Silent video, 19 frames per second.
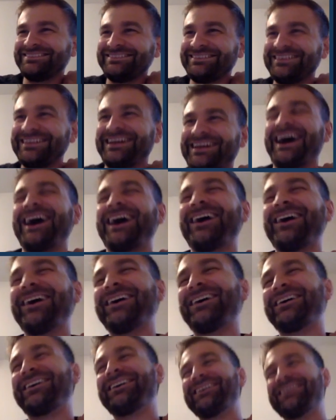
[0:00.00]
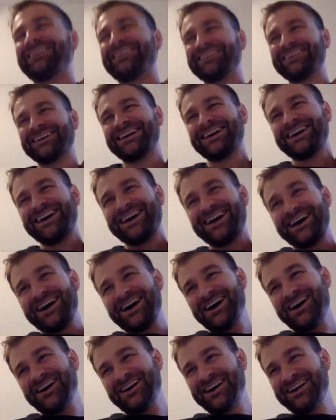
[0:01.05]
Oh.
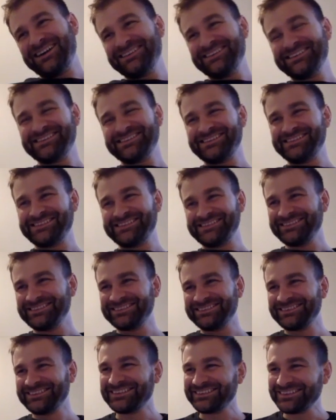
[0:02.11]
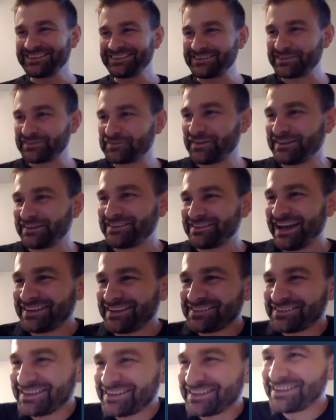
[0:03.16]
All right, this is
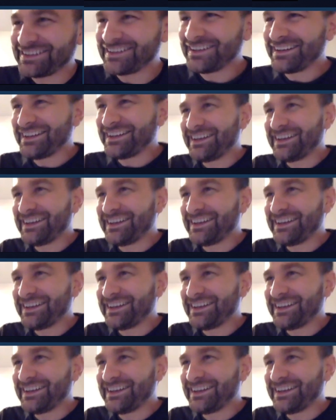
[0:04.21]
fantastic.